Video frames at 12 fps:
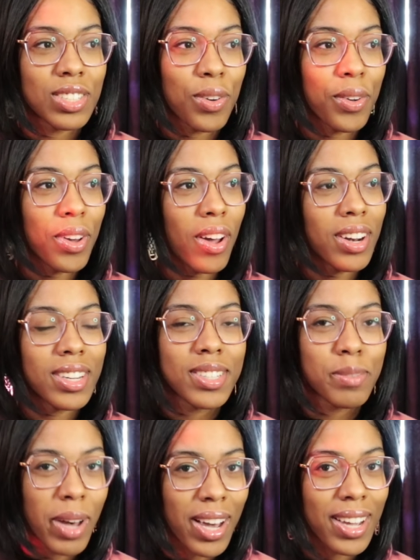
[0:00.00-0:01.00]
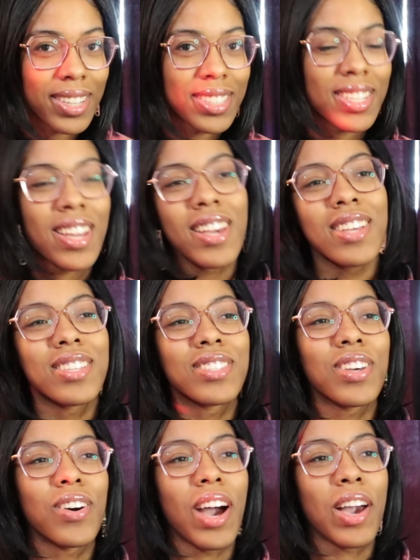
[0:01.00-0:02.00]
going on in his mind.
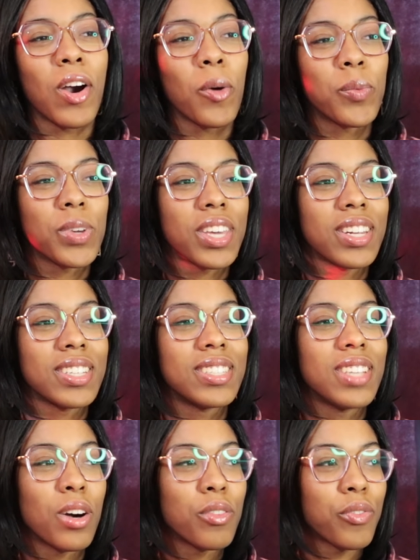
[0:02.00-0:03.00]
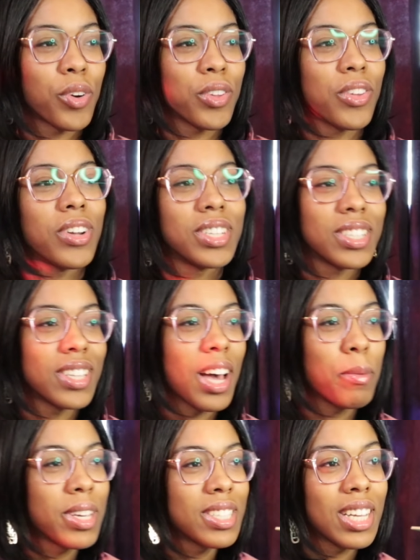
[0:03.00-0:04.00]
So I hope we can delve further into
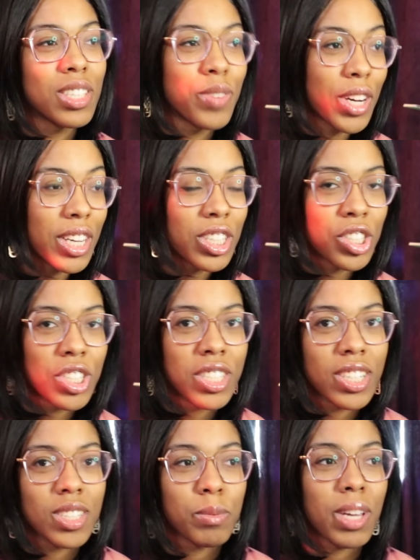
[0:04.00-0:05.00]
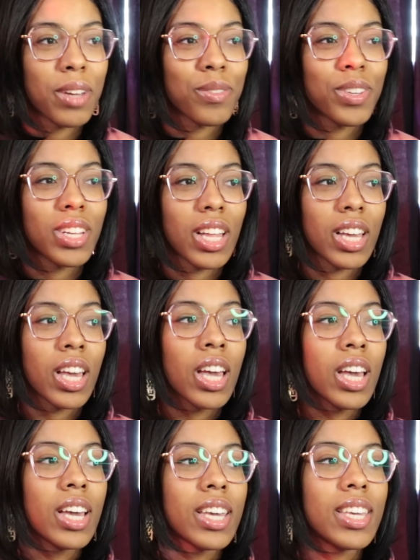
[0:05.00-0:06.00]
that, because that's very interesting to me. I feel like
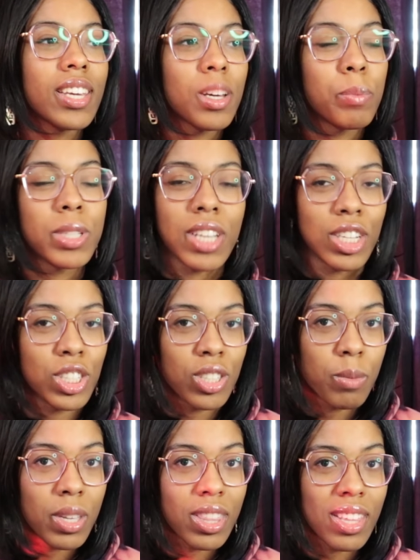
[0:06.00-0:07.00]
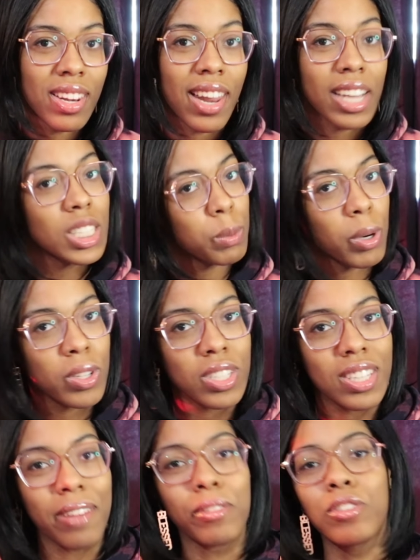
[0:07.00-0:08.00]
he could potentially be the next
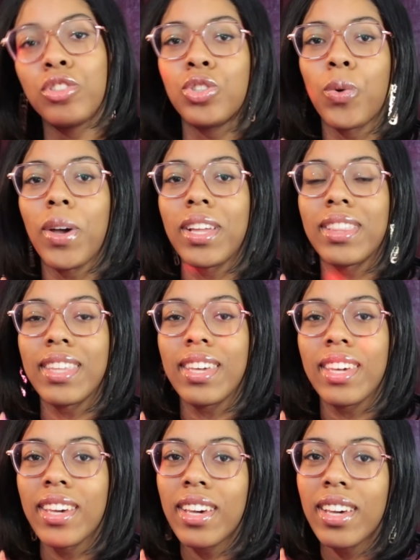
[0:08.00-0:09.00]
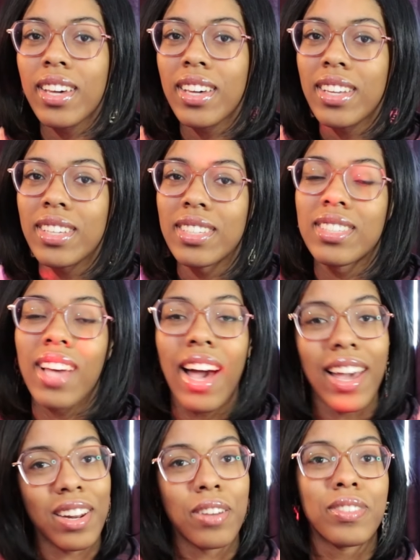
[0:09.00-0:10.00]
person that will join the
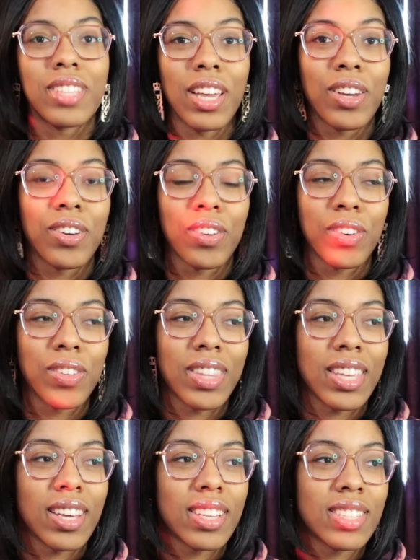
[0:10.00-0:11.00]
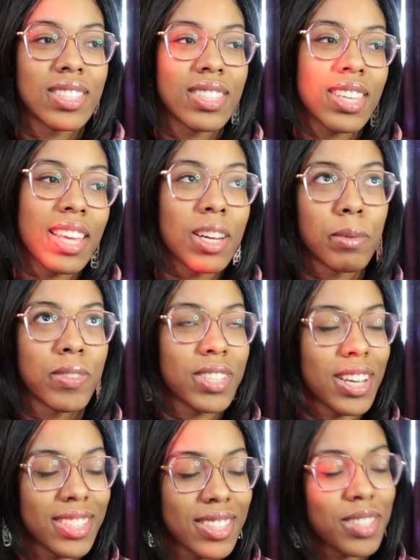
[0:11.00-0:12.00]
side of Senku, the Kingdom of
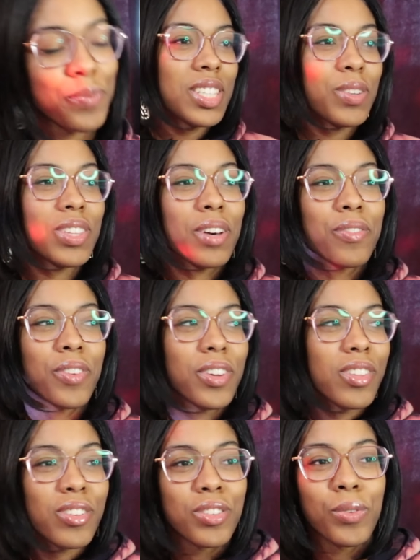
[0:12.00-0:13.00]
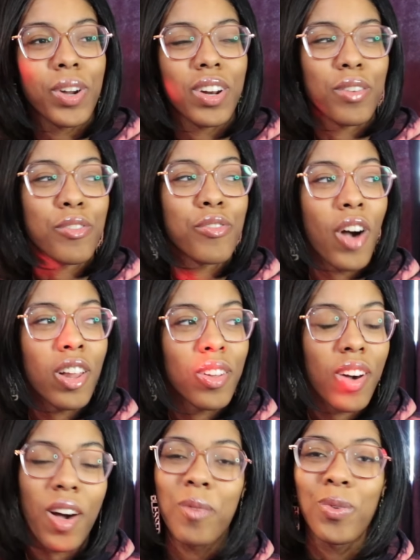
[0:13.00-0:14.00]
Science. So without further ado, we're gonna follow
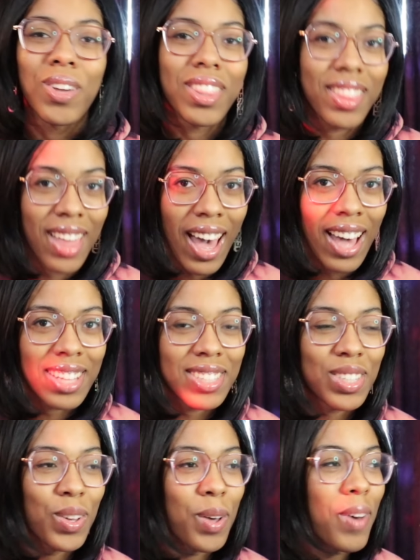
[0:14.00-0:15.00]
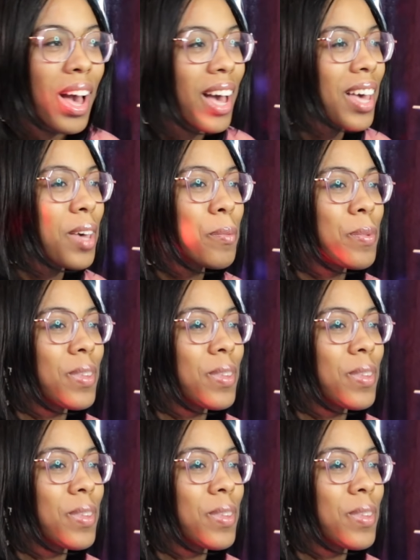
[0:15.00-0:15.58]
up with that. So I'm hype,